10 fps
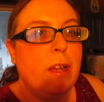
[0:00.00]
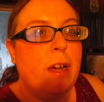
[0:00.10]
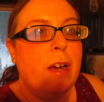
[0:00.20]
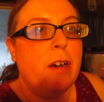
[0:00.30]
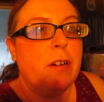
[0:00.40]

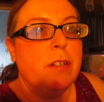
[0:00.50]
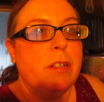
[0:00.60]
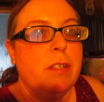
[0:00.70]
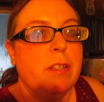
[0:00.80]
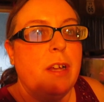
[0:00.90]
are
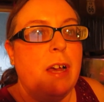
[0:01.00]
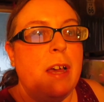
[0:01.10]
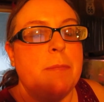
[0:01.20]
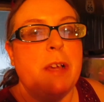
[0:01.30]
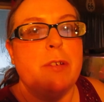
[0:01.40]

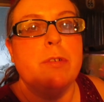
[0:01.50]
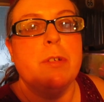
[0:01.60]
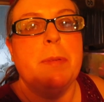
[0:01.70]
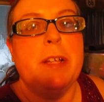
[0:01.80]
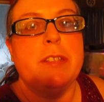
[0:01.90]
on my
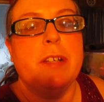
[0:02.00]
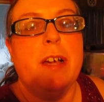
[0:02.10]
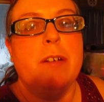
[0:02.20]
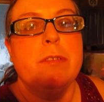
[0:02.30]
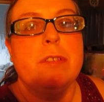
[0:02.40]
Google Plus
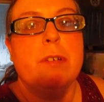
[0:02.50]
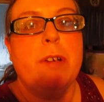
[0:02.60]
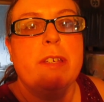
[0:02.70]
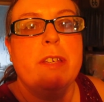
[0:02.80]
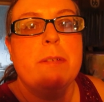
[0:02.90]
account so
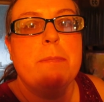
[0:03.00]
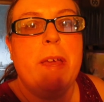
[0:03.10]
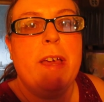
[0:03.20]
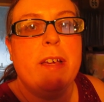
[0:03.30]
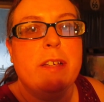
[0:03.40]
I can get them
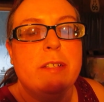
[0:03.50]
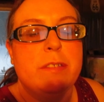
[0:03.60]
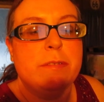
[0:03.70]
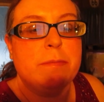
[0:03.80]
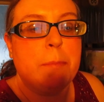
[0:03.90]
back.
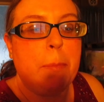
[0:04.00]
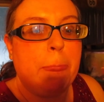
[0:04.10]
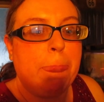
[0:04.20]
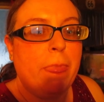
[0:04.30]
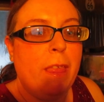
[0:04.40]

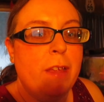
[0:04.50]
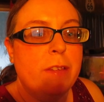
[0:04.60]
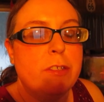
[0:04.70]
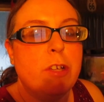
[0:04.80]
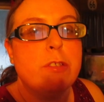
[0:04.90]

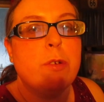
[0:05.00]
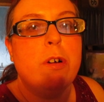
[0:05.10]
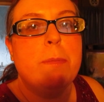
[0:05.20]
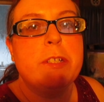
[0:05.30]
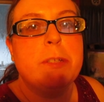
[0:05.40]
There's also a
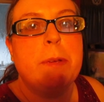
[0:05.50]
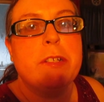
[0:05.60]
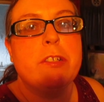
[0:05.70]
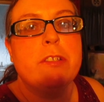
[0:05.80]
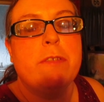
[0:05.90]
whole bunch of
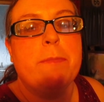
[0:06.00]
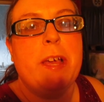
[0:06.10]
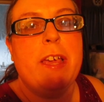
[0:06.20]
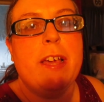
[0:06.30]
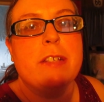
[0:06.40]
pictures of
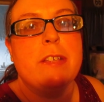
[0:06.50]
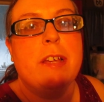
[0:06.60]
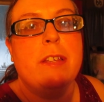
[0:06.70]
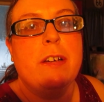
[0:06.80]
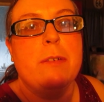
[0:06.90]
my ex
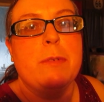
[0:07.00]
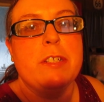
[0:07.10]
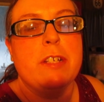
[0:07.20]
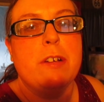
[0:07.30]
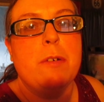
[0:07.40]
on there,
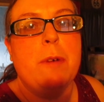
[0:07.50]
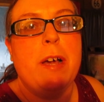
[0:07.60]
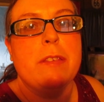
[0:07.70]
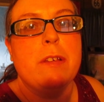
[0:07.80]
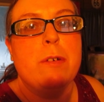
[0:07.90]
which I don't
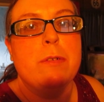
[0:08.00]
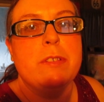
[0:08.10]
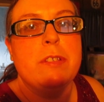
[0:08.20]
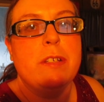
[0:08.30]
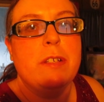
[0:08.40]
want
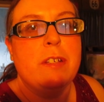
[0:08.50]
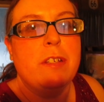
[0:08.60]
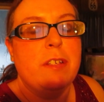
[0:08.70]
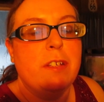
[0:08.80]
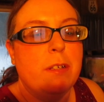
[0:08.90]
those.
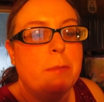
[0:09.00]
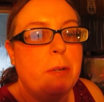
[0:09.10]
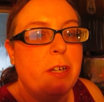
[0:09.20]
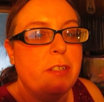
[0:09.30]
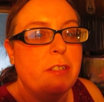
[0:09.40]

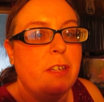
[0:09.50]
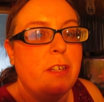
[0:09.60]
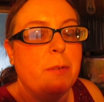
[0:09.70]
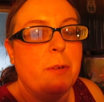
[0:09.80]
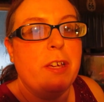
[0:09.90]
But
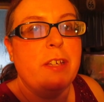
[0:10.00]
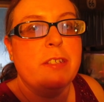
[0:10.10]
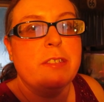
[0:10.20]
anyway.